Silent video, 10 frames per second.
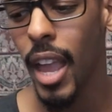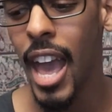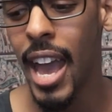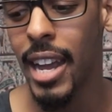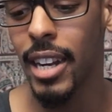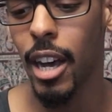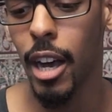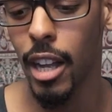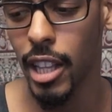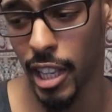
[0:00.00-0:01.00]
And
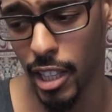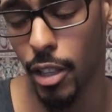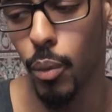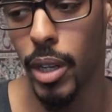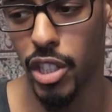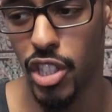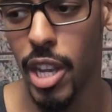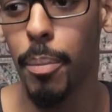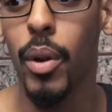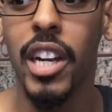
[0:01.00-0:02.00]
what
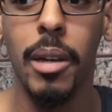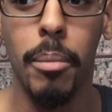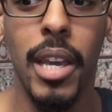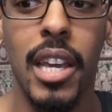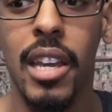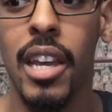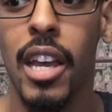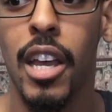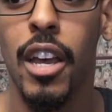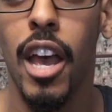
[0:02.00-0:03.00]
separated me
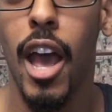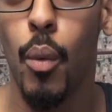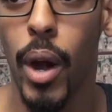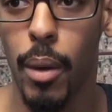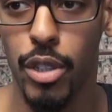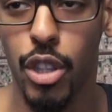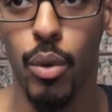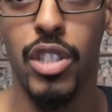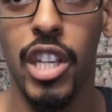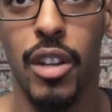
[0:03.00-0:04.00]
when I was
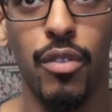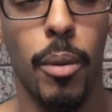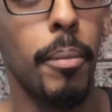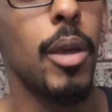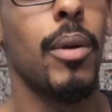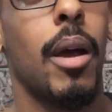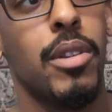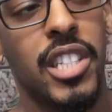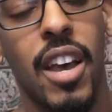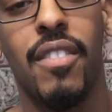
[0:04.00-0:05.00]
13 from me when I
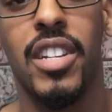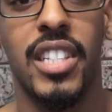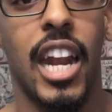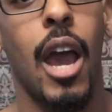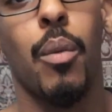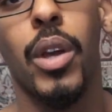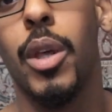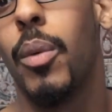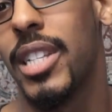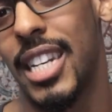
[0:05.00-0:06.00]
was 7 is that I
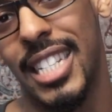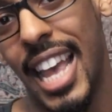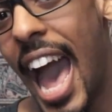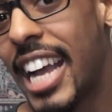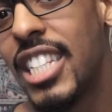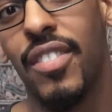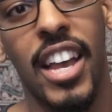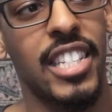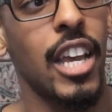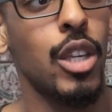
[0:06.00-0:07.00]
really wasn't as active as I